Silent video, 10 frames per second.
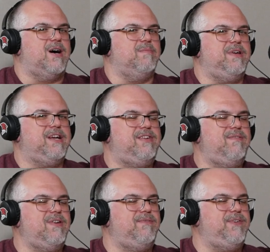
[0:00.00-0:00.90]
because
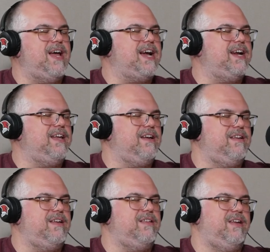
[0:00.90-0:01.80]
even if you're not going to,
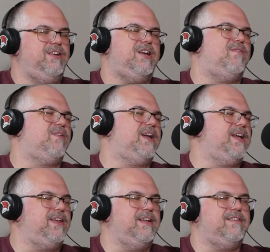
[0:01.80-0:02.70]
and you're never going to
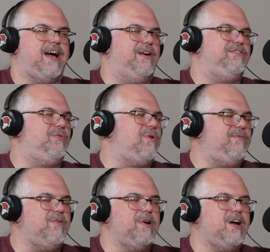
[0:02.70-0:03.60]
get the entire story
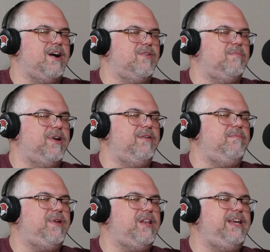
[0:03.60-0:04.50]
from a cover, but
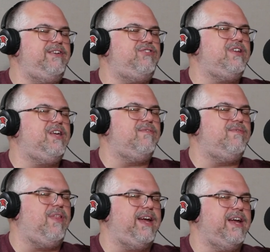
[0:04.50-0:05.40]
at least it give
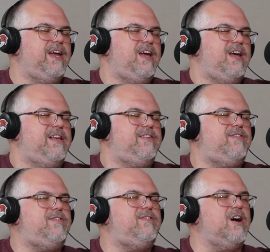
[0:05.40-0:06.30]
like
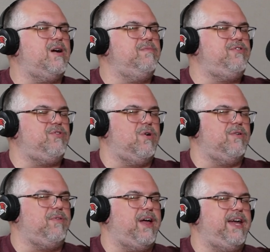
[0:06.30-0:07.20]
some sort
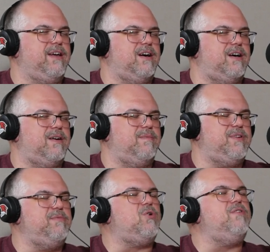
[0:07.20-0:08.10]

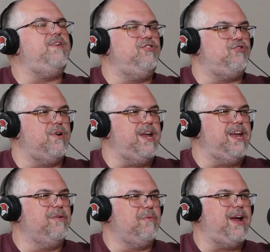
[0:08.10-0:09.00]
of
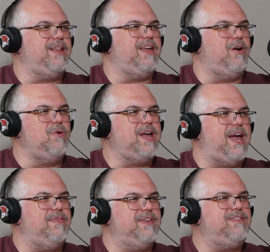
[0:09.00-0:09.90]
intrigue, right? Like,
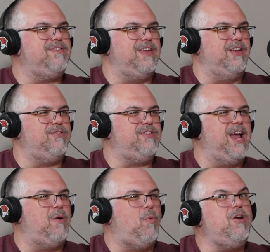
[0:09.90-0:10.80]
okay, this is interesting.
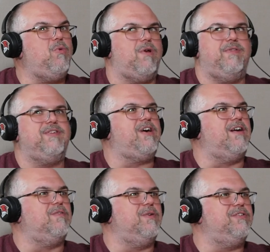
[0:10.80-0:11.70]
I wonder where this
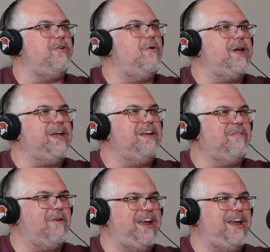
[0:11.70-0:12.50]
cover is going, right?